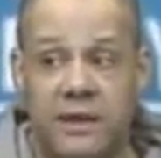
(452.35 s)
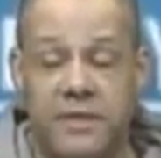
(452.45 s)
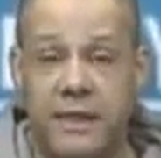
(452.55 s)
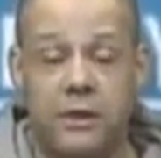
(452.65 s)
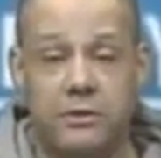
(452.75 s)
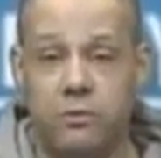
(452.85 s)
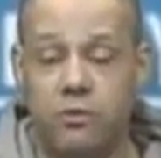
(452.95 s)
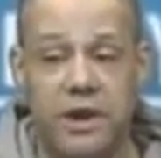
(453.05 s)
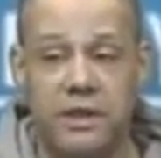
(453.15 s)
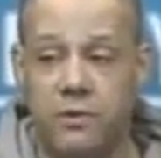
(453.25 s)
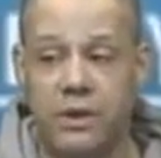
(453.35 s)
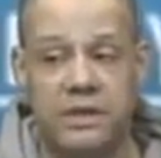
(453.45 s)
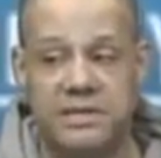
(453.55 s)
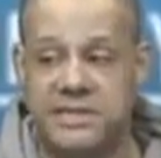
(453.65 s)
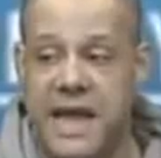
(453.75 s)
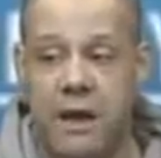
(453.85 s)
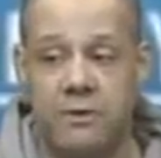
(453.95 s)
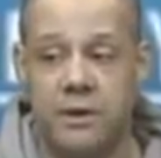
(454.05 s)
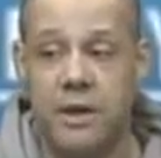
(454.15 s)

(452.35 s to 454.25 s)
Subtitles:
They looked really, really sound.